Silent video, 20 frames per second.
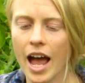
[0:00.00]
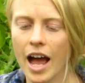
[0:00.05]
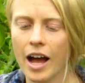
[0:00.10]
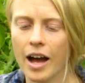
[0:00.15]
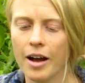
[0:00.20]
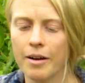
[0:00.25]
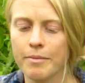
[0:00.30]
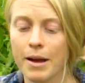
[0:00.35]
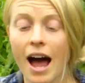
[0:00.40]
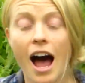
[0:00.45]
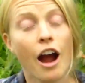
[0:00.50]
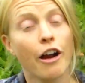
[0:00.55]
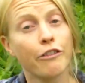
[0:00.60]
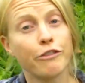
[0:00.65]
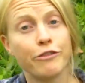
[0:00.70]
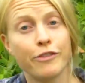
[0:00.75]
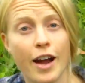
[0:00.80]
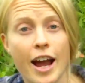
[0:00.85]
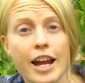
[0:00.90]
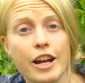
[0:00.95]
Um, our
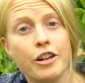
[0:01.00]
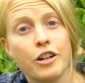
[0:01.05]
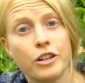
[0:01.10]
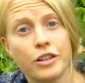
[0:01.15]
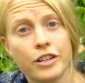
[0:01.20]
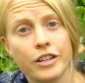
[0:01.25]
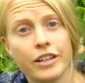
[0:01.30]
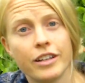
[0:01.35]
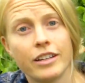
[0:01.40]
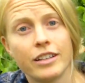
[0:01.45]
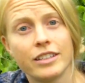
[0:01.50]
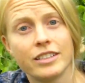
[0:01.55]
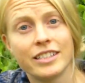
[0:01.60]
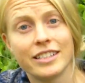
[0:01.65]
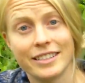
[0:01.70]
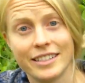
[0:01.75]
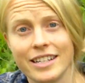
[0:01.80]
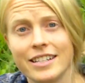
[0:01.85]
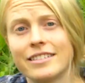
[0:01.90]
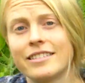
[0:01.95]
final
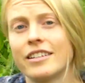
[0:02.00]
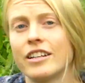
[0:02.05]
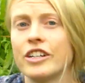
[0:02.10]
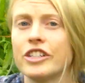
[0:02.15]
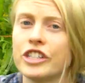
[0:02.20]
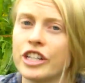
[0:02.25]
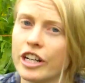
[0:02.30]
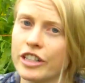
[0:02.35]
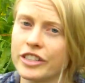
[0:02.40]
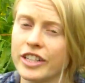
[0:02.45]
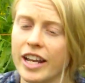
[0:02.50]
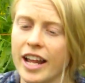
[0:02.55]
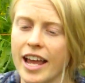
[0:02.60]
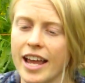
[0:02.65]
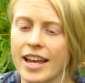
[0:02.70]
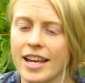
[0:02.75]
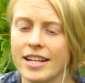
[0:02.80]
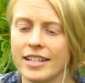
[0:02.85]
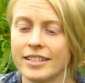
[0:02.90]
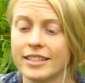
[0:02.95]
disease that I'll share
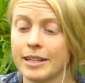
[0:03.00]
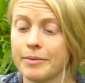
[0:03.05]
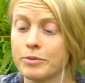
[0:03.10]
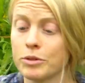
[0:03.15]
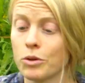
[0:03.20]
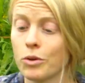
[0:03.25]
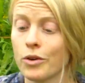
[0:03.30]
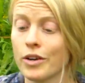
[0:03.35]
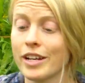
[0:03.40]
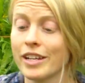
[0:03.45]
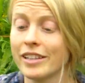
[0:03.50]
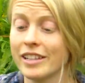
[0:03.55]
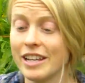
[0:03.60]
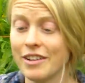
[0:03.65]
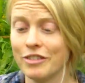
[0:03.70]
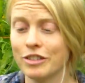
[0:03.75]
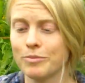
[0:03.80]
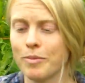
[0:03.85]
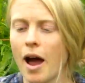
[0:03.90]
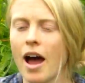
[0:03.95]
today is septoria
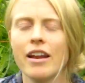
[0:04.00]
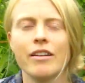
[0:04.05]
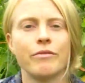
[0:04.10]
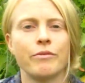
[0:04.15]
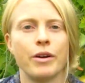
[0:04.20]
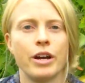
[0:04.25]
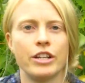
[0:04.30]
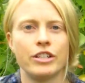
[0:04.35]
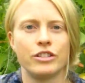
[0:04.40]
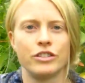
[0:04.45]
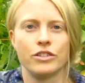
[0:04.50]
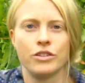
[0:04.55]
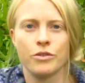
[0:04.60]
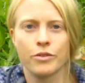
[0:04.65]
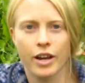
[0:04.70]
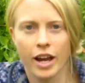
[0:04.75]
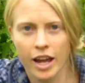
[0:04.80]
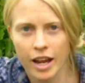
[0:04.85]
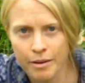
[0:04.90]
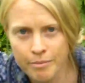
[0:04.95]
leaf spot, which
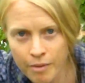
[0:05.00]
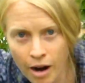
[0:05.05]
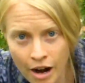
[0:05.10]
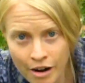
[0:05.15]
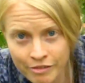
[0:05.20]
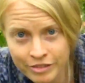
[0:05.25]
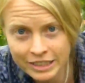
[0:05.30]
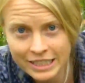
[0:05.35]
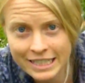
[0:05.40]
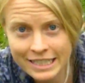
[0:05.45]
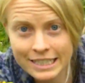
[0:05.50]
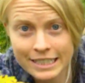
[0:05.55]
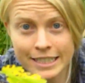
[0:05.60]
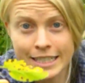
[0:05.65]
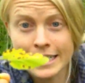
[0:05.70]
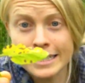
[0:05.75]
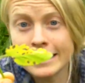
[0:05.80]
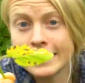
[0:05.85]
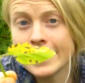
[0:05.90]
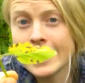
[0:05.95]
you can
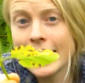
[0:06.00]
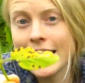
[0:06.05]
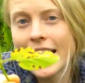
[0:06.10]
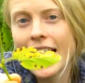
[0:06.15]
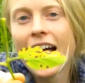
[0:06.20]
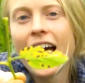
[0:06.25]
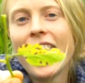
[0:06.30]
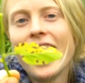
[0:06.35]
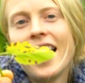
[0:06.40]
marvelously see.